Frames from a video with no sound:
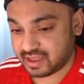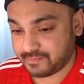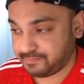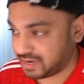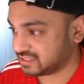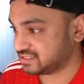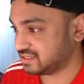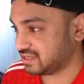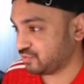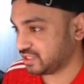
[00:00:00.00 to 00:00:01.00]

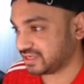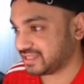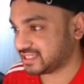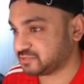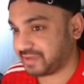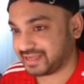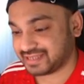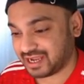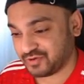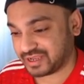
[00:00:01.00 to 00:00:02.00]
But we're not going to
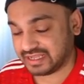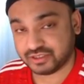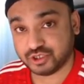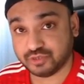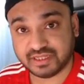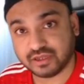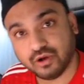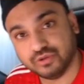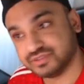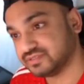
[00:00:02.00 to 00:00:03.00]
expect, I reckon, too many
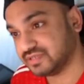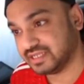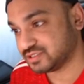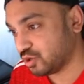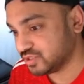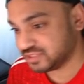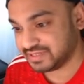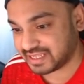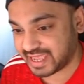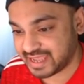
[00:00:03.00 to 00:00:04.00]
goals. It's always
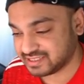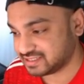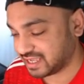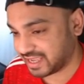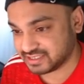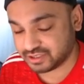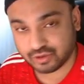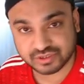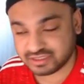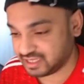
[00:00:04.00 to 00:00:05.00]
been the case against
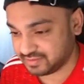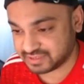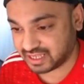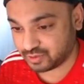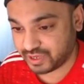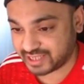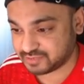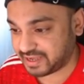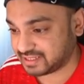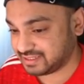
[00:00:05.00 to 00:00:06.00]
those teams. Like, we
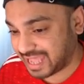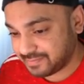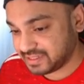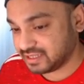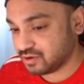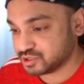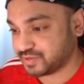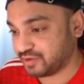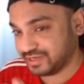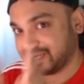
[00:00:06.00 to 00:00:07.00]
expect that many goals,
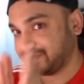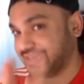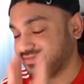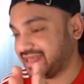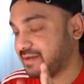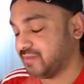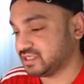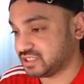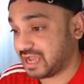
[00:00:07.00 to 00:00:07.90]
but we end up getting that much.